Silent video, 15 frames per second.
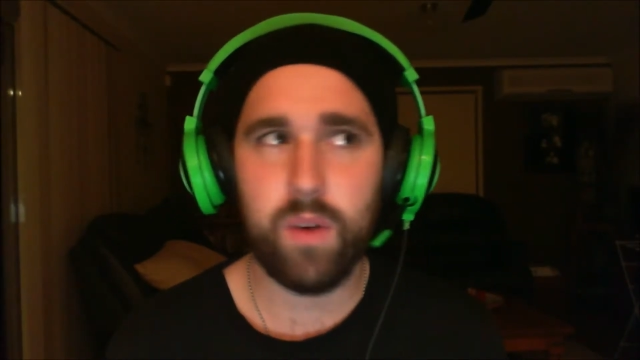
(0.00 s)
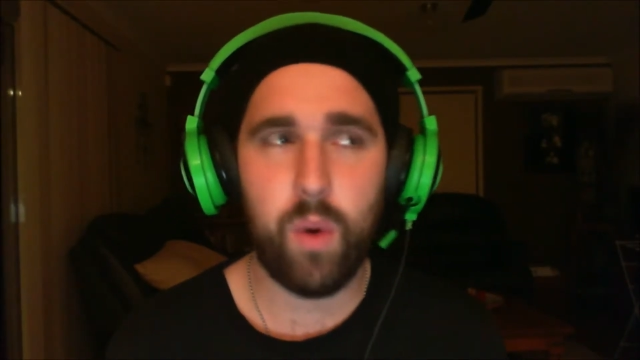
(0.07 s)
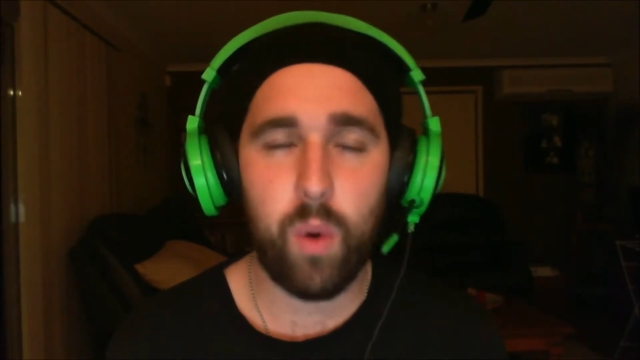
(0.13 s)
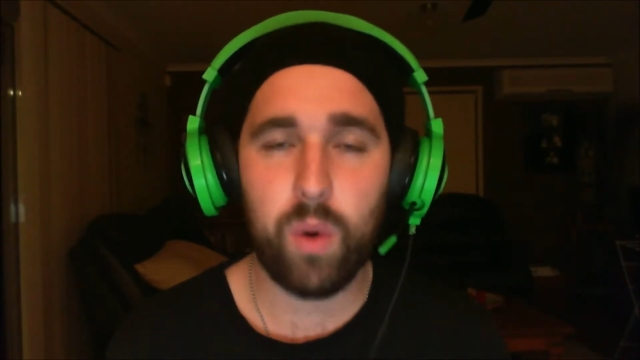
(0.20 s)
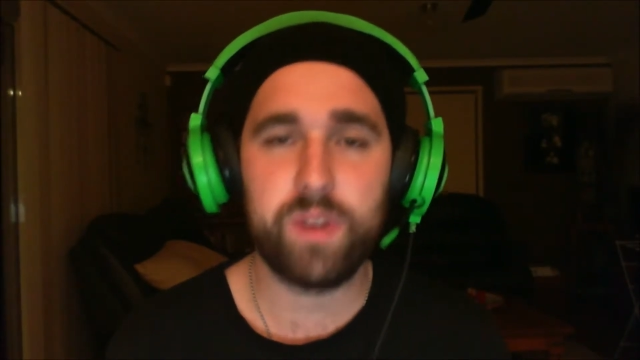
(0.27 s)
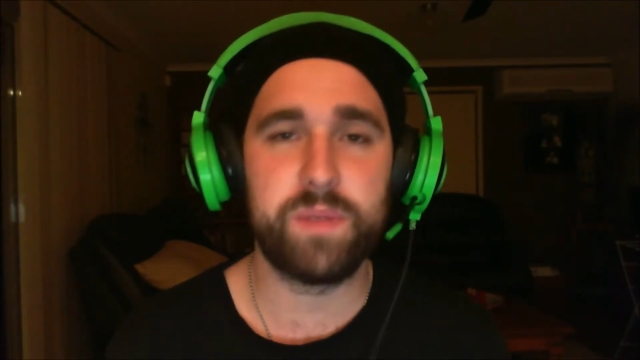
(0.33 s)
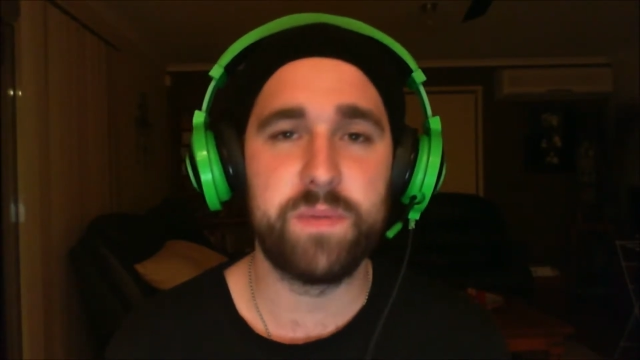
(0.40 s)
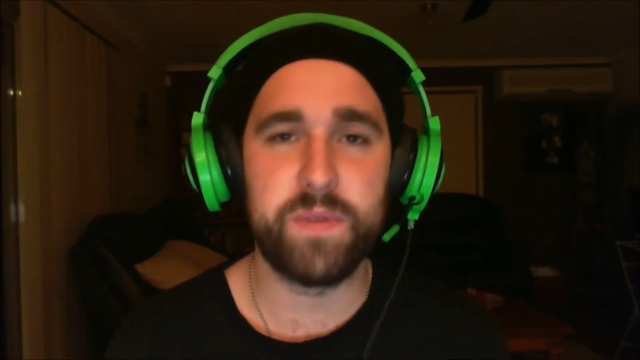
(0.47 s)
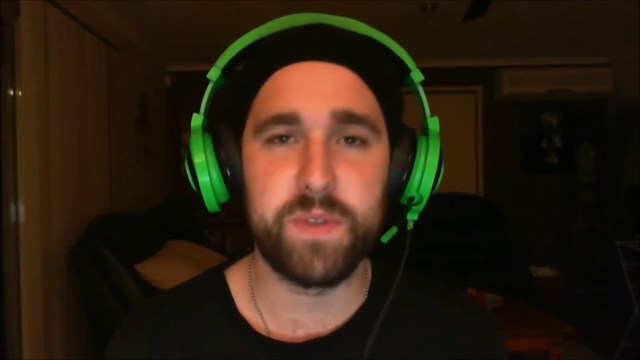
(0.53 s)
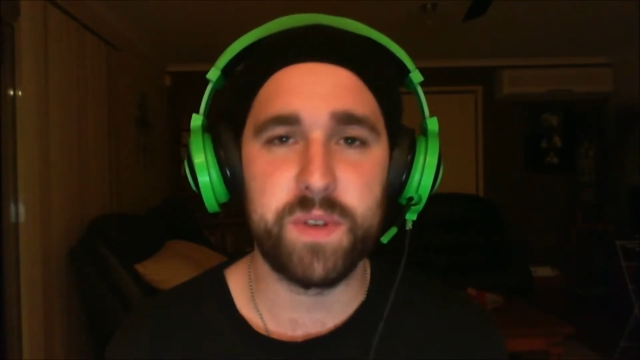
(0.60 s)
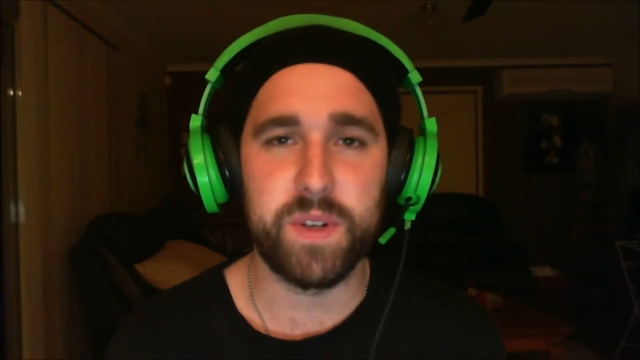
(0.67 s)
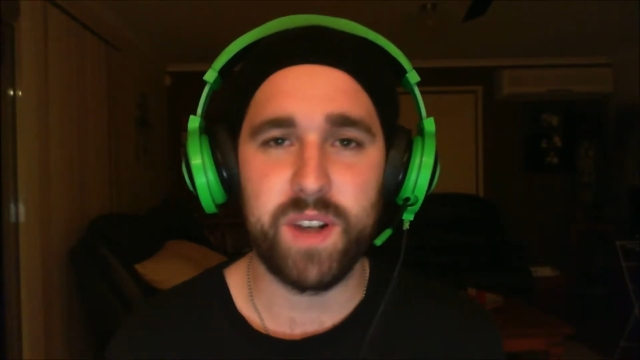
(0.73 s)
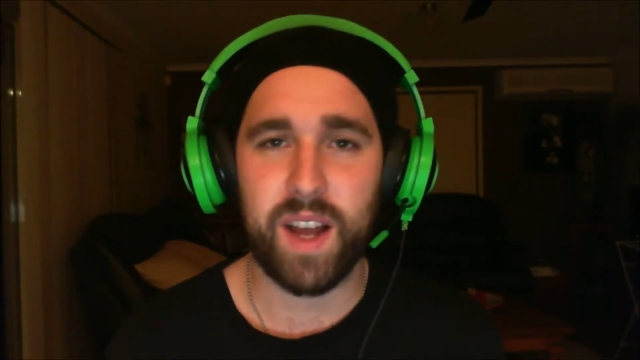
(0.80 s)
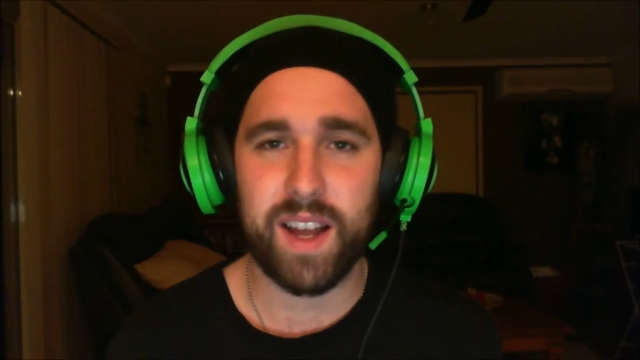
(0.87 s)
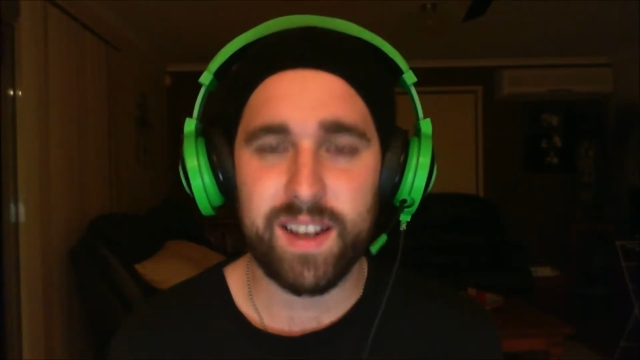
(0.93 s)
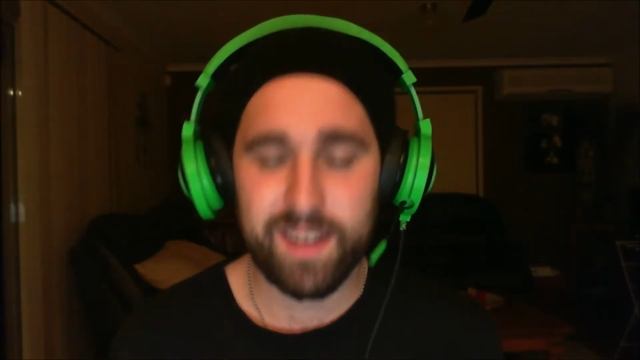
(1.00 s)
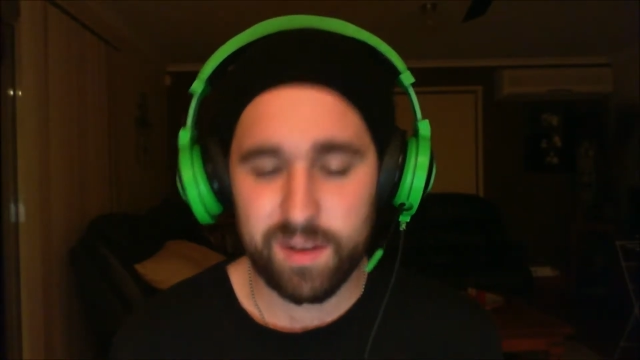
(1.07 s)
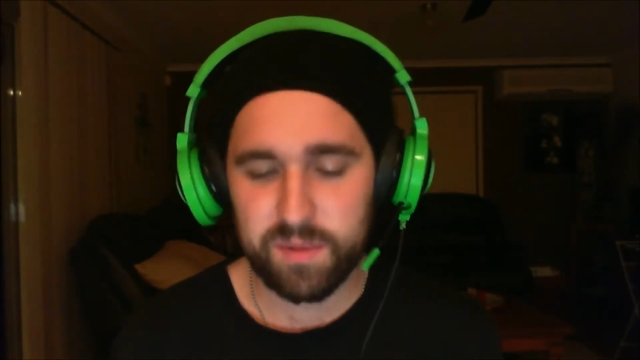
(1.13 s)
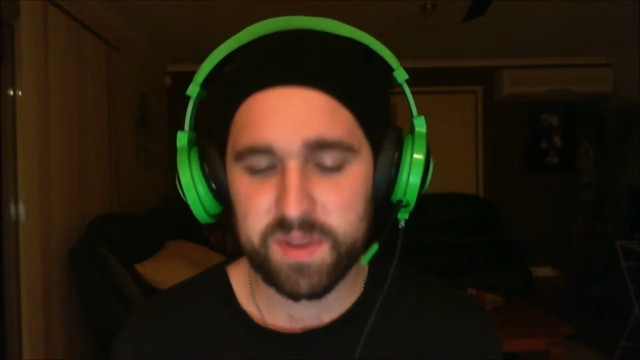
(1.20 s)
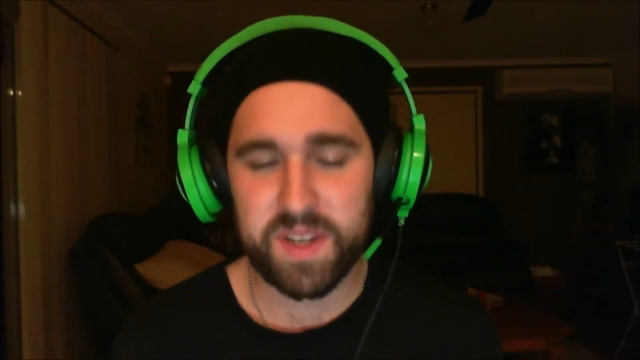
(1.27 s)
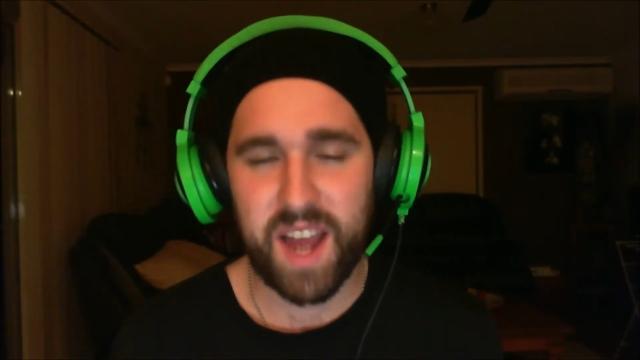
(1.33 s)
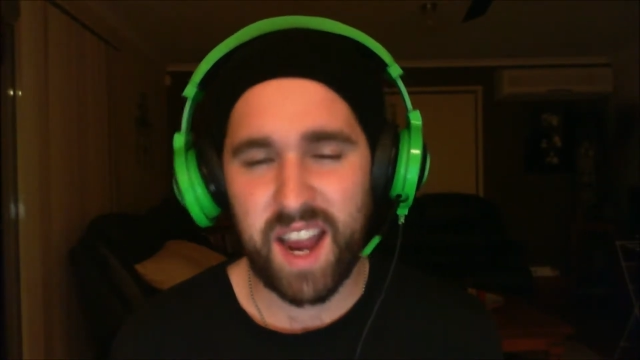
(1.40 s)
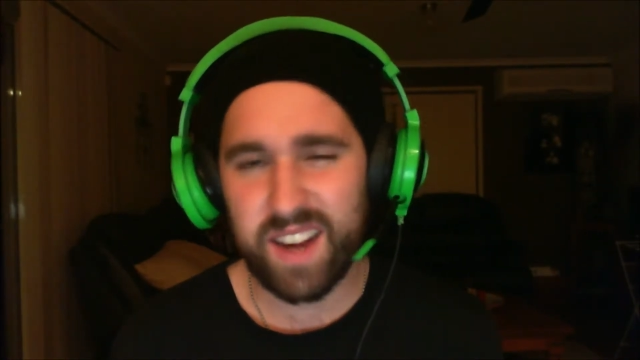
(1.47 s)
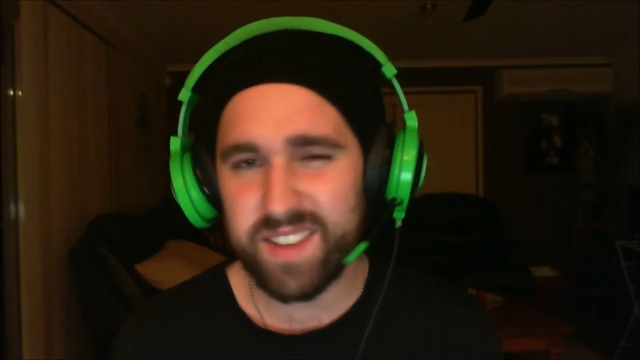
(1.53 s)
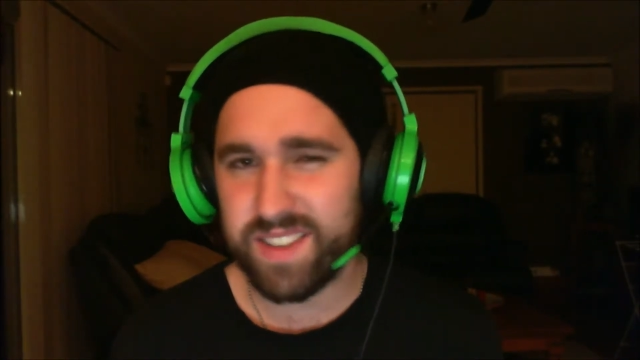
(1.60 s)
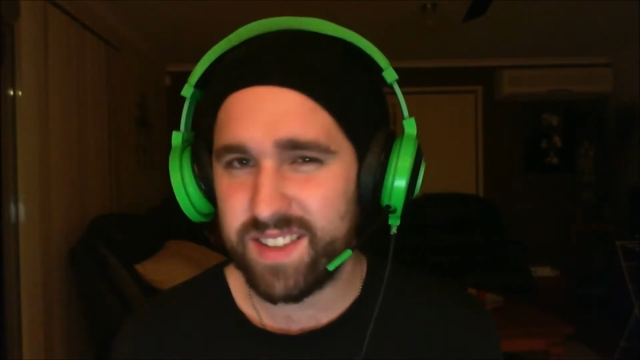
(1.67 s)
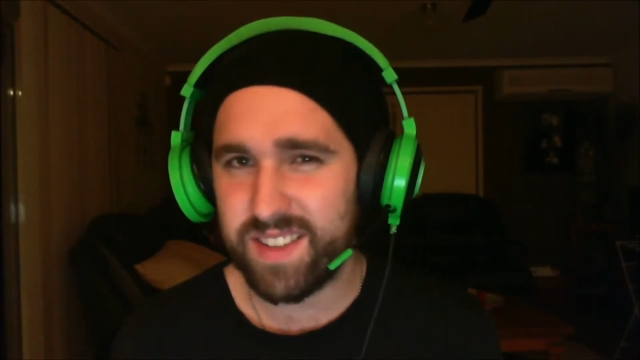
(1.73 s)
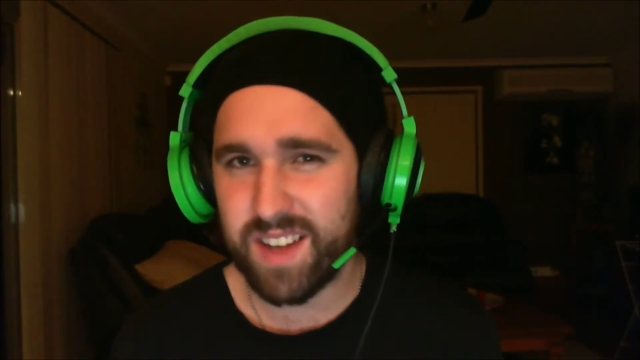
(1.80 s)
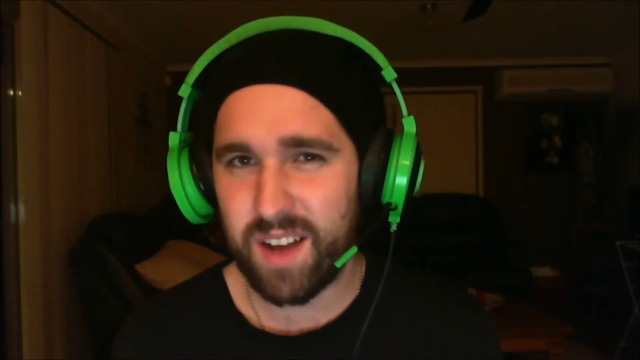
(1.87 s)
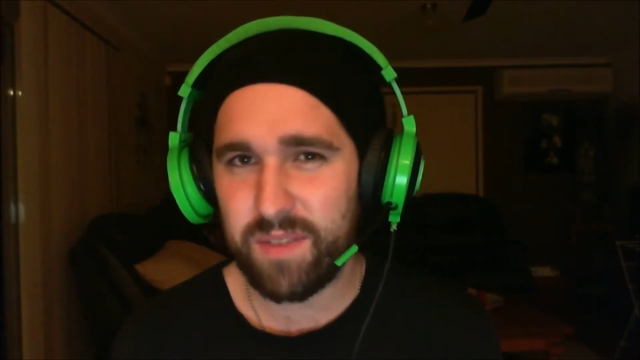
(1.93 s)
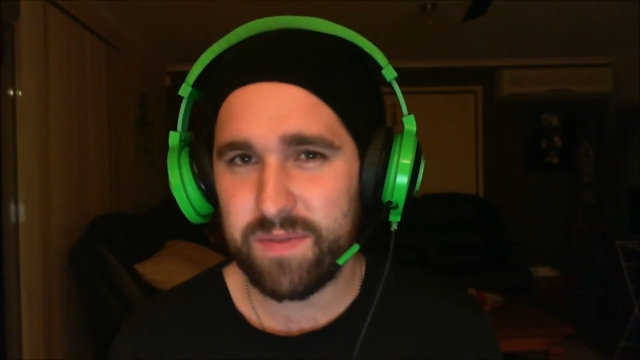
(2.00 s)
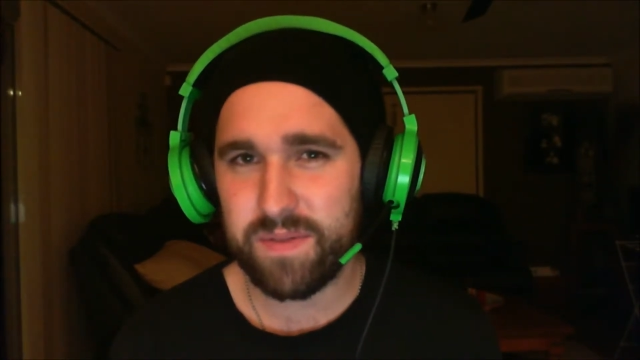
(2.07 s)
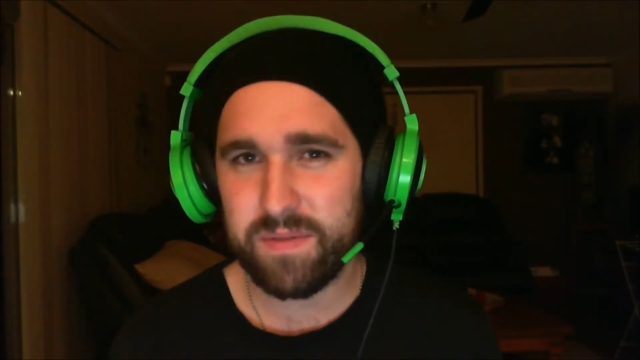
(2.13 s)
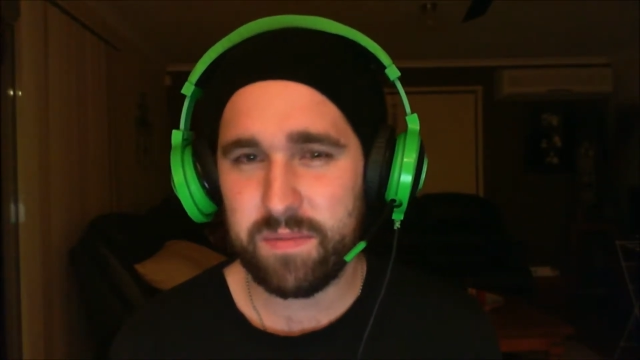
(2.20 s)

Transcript: awesome food like little snacks and stuff.